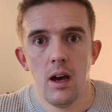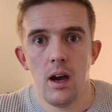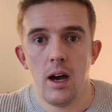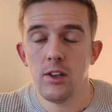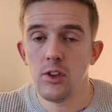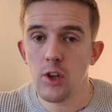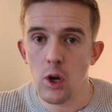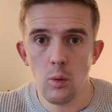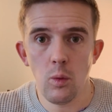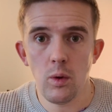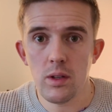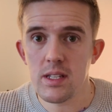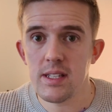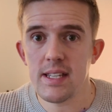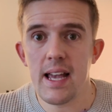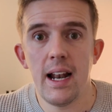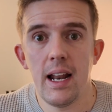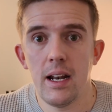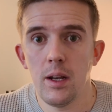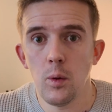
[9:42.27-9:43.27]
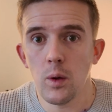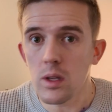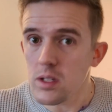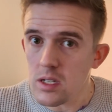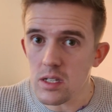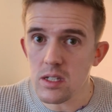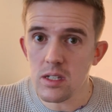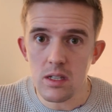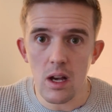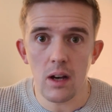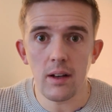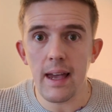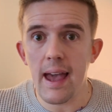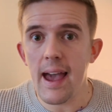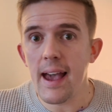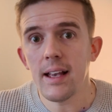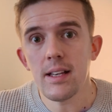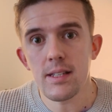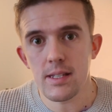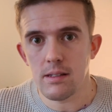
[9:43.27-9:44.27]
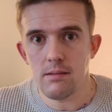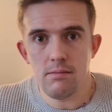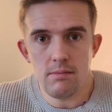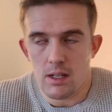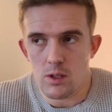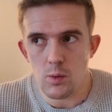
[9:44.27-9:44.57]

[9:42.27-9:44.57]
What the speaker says: I don't want to tell anyone to suck eggs,